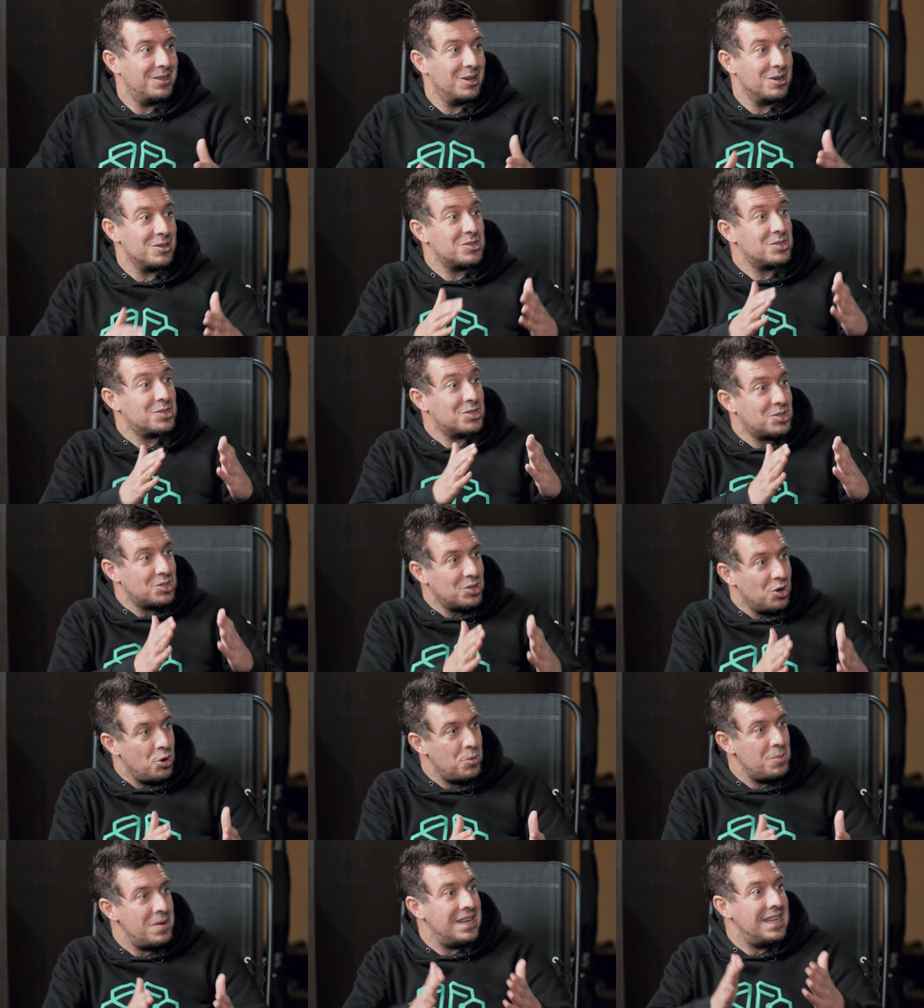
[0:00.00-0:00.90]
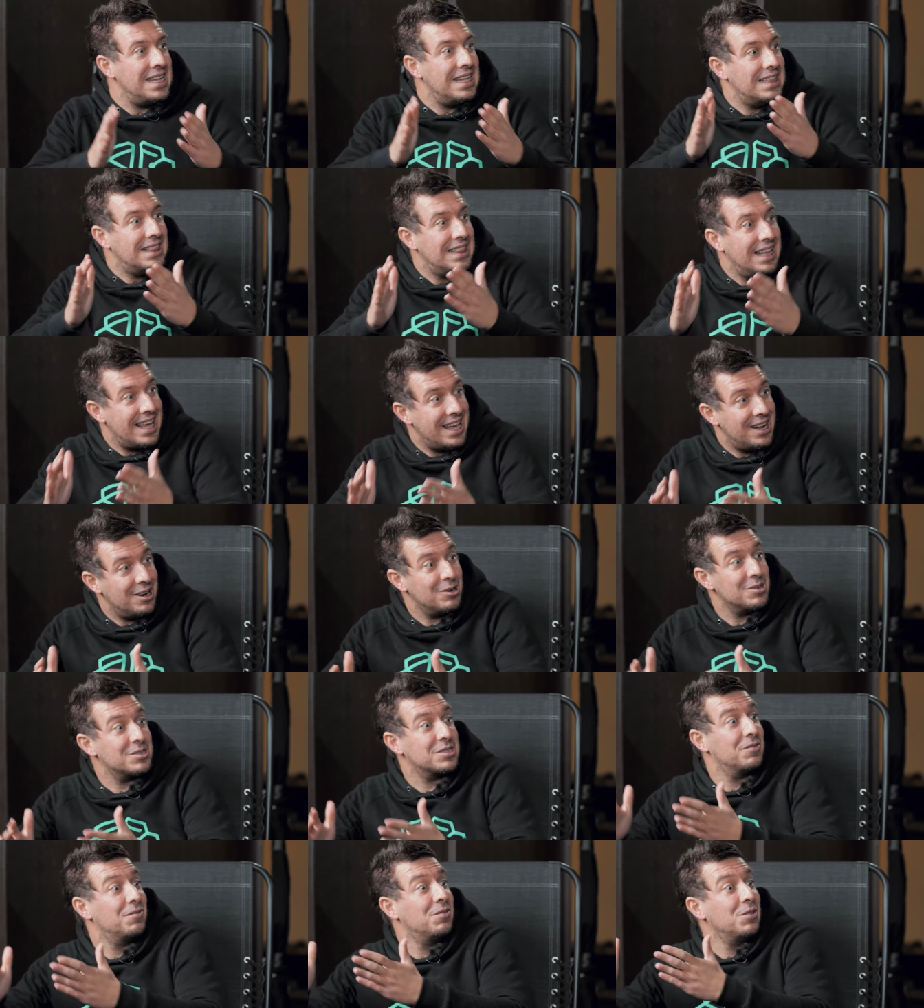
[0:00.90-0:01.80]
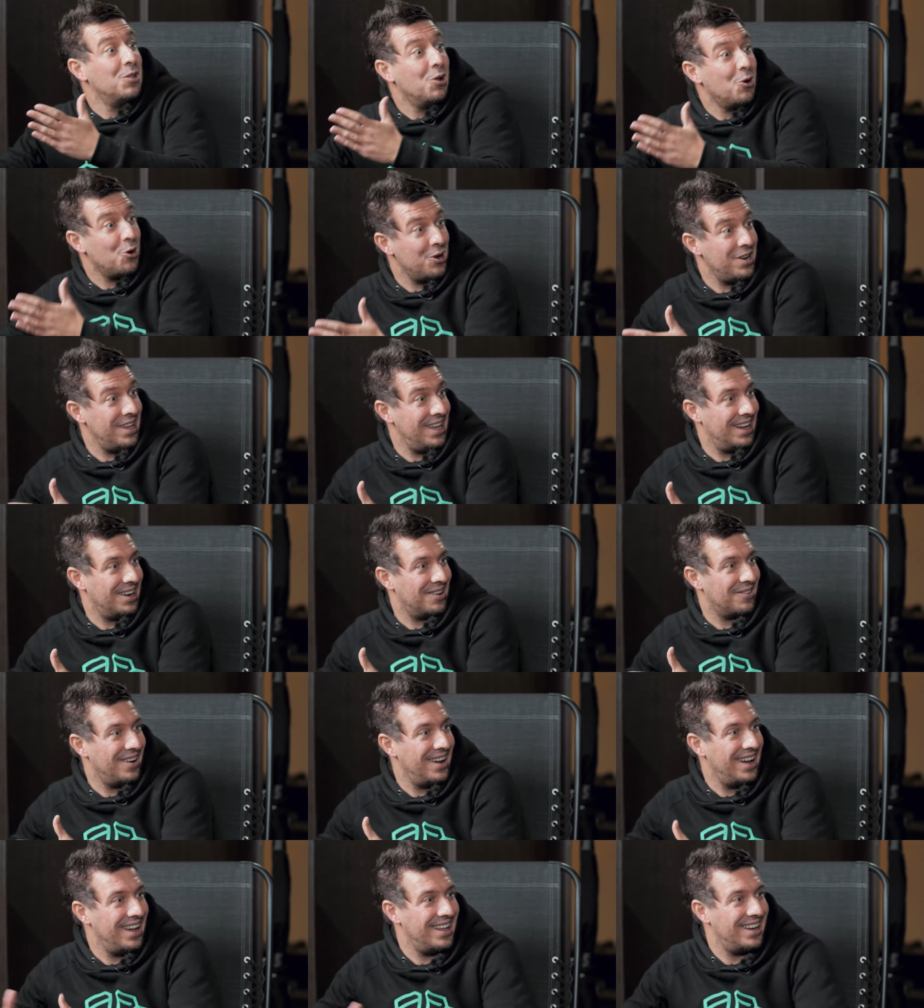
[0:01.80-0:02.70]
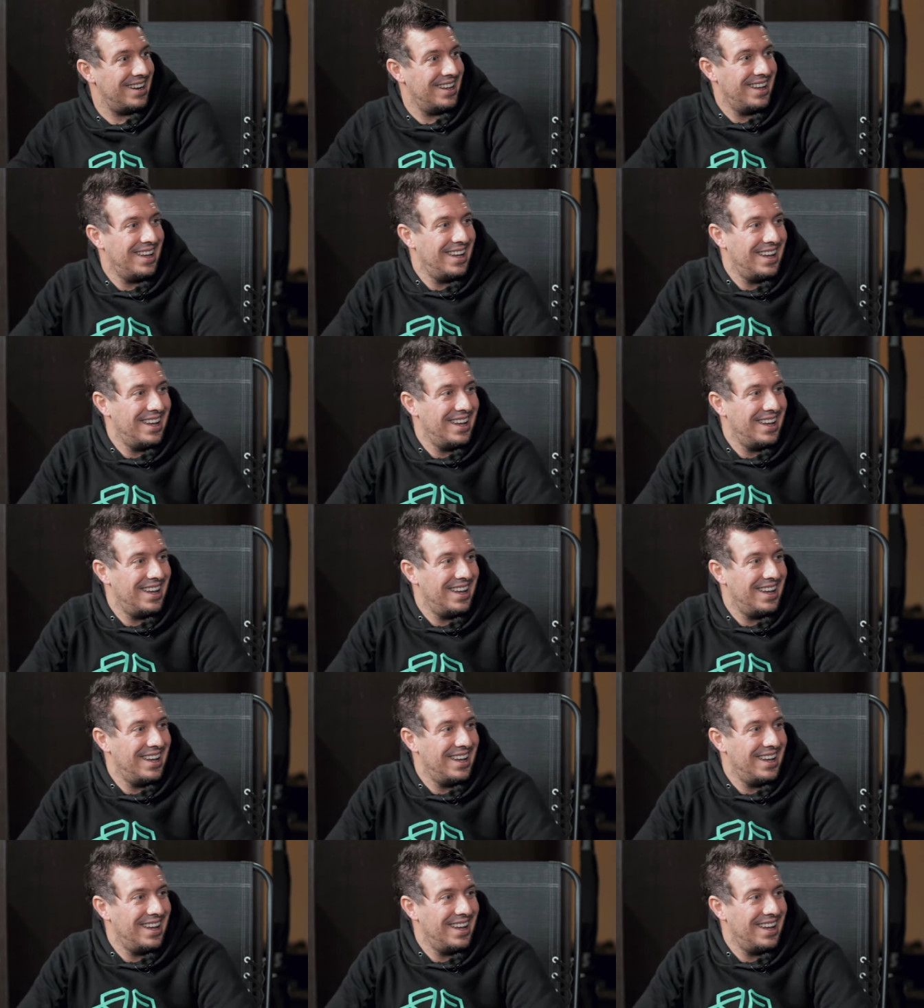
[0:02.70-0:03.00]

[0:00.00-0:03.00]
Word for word: there's so many layers of learning, right?